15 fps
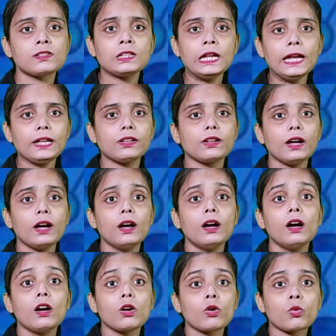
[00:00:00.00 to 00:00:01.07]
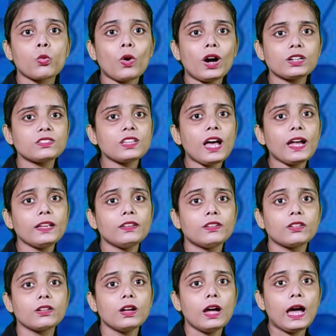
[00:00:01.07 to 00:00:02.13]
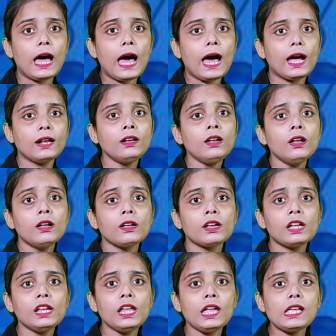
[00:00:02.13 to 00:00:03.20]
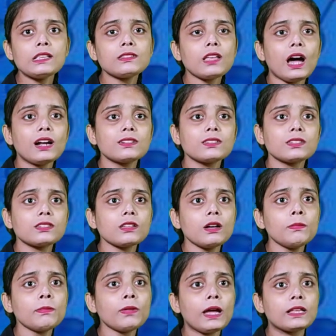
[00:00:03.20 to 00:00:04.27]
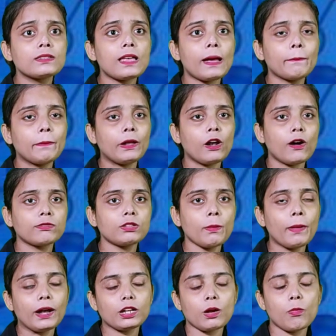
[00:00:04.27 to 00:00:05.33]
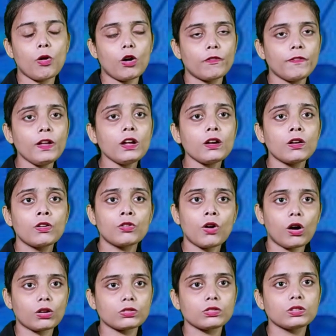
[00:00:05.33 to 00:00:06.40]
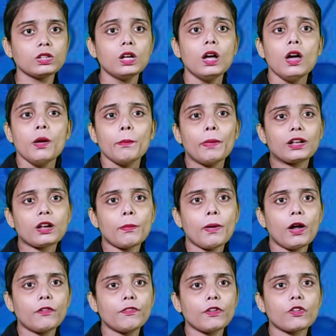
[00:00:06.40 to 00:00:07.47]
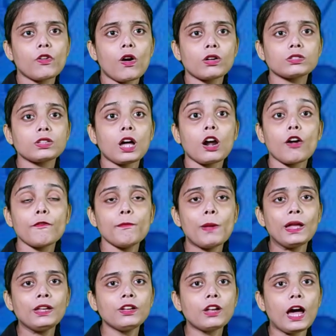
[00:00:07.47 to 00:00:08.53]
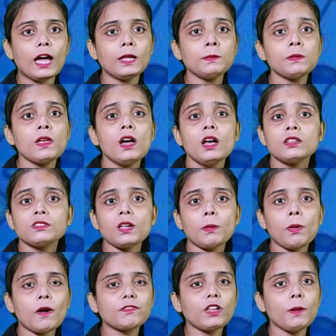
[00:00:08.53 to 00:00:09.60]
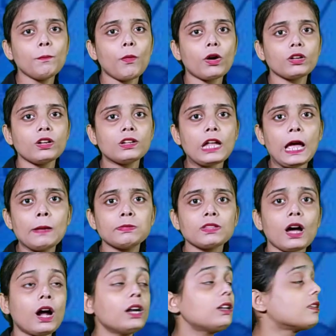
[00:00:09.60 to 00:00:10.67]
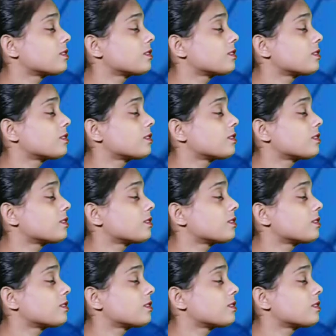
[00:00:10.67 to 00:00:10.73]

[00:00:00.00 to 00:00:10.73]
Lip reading: slate, quartzite, and gneiss are some examples of the metamorphic rocks. Metamorphic rocks are of many types. Some of the important types are